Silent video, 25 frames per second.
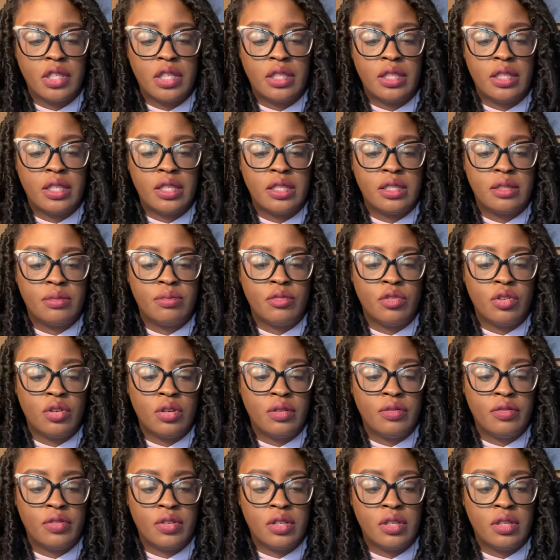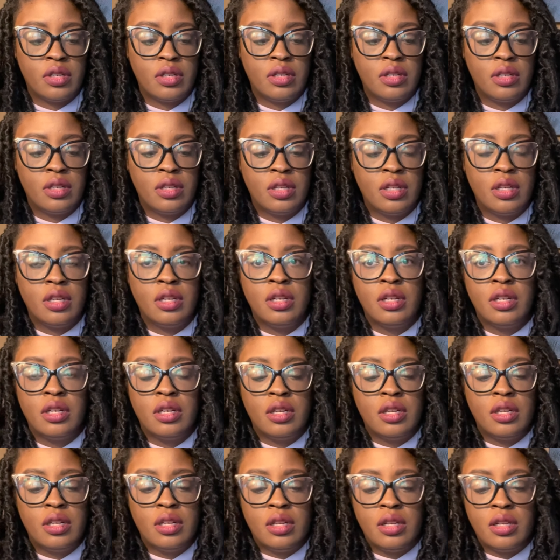That's more of a,
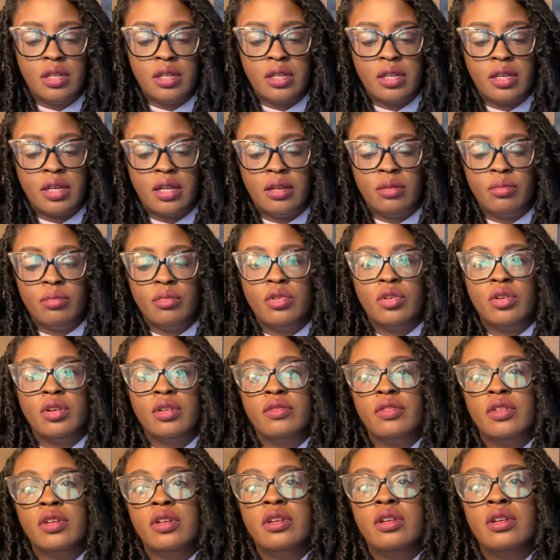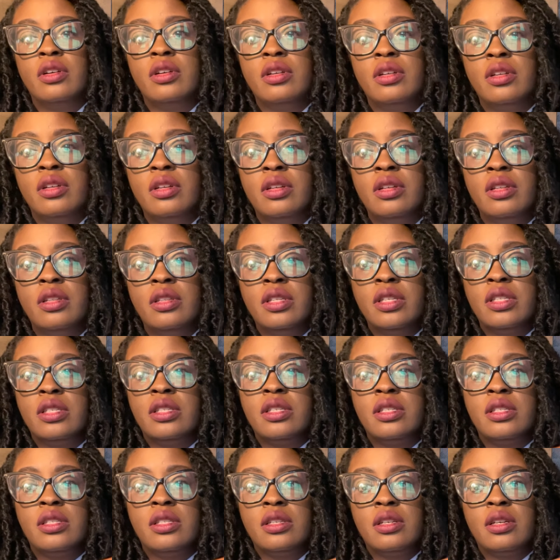got a more of a, this
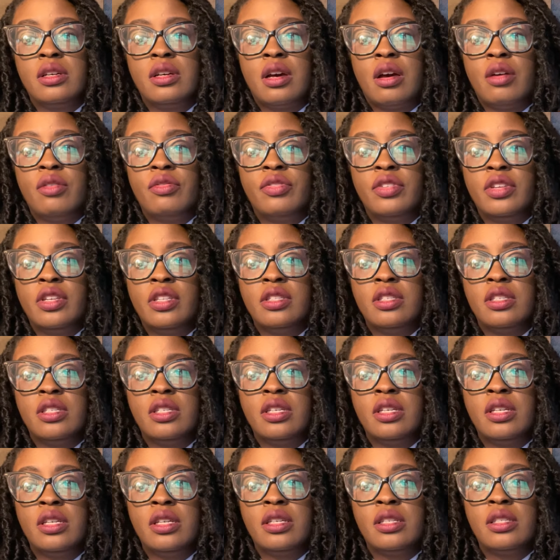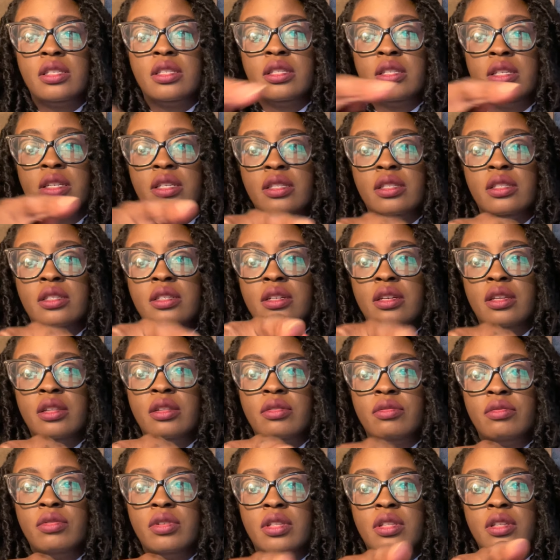is Coffee and Cigs. That's the
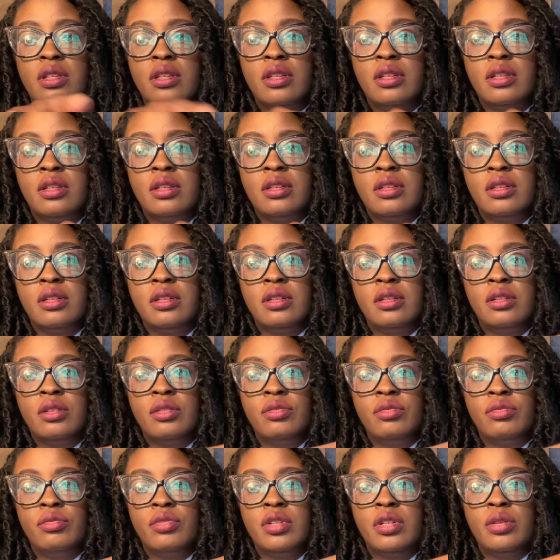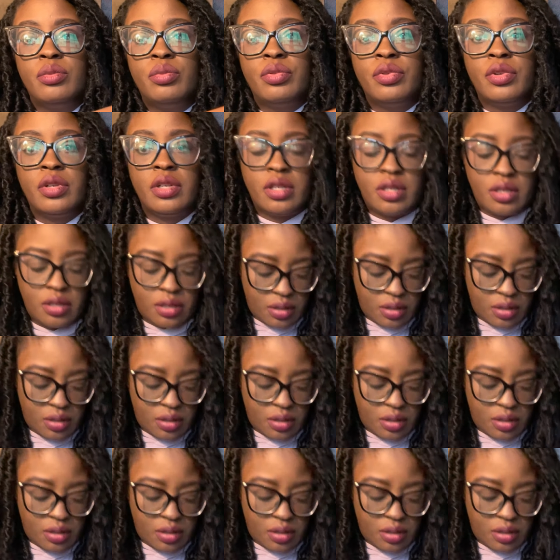other one. Really pretty.